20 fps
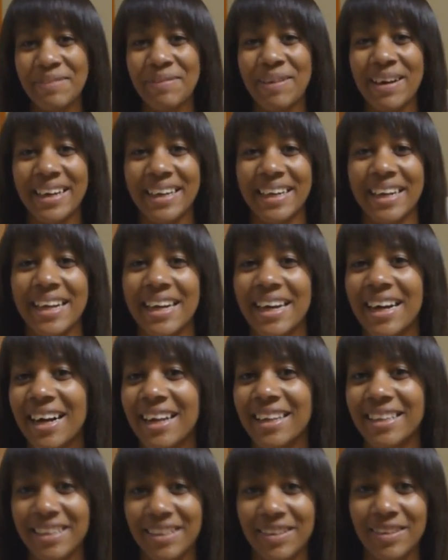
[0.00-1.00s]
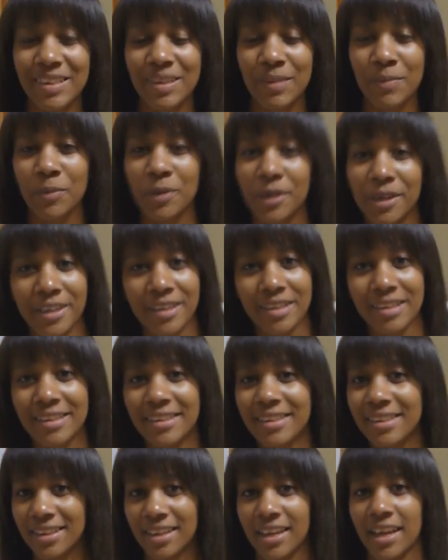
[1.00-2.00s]
But I'll teach you some
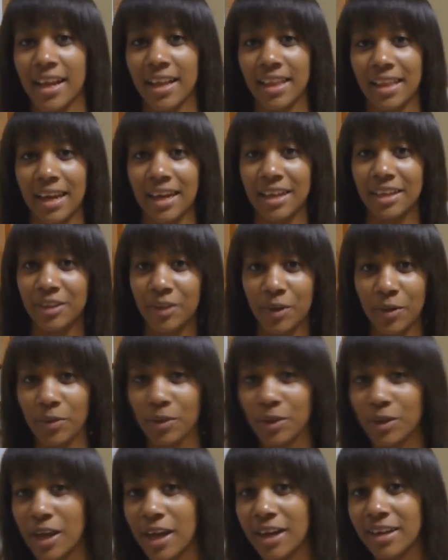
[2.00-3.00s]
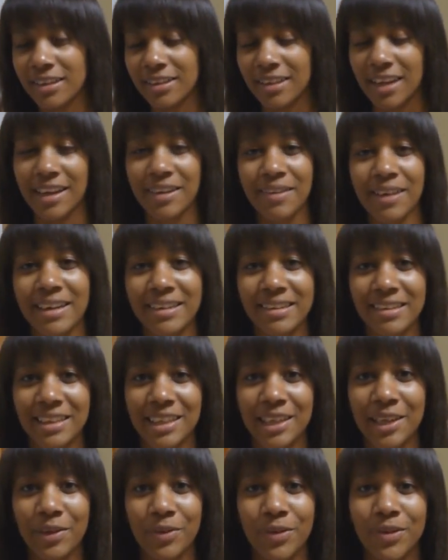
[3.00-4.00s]
words. I don't
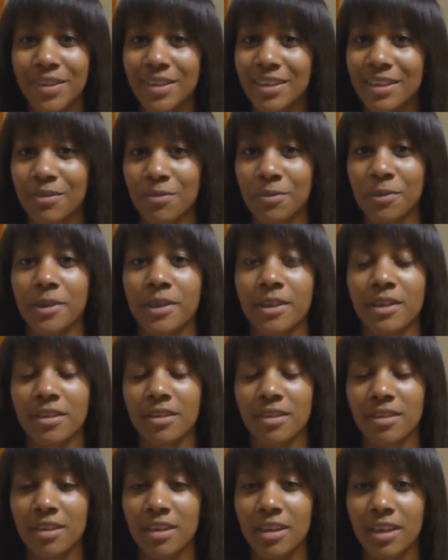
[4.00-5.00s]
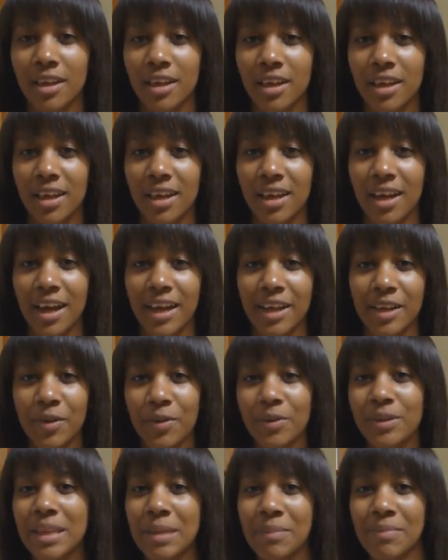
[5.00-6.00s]
actually use these words. I
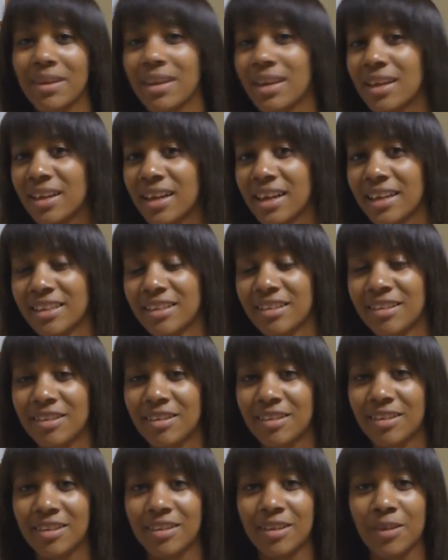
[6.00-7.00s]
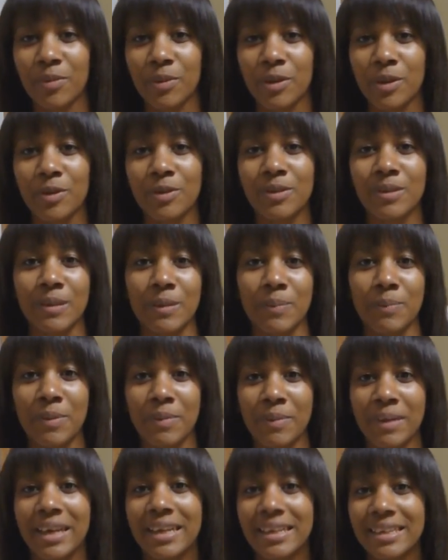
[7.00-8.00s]
know what they mean. I just don't use them.
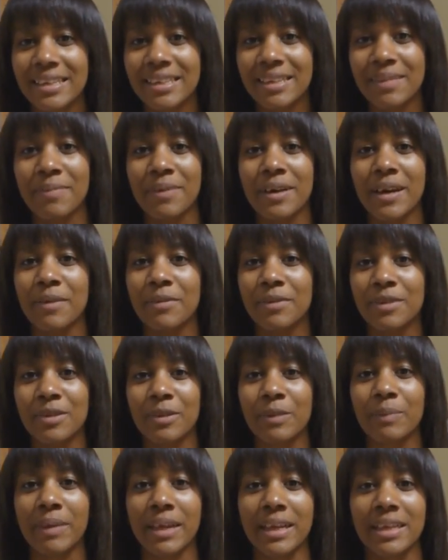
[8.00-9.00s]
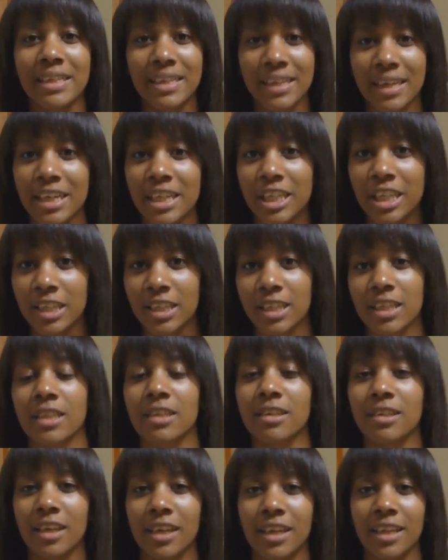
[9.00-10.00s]
But I was told my intonation
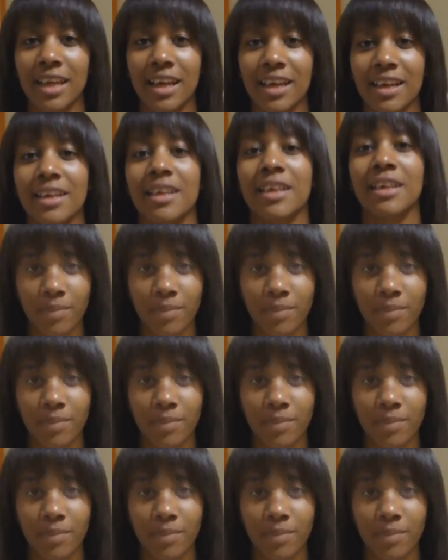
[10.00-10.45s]
is like that.